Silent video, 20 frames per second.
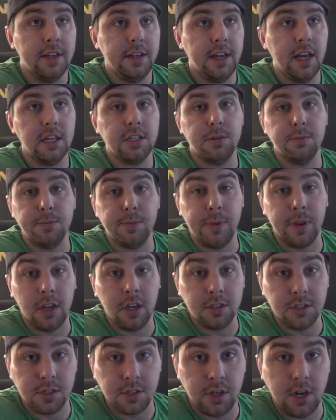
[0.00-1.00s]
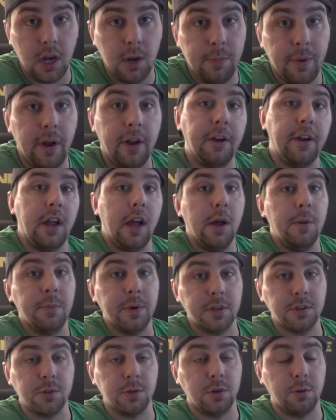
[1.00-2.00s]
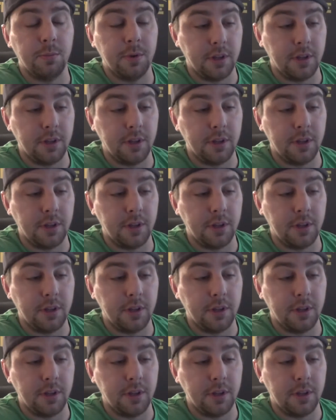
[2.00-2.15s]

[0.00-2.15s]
not just because it's going to help out your comic book store,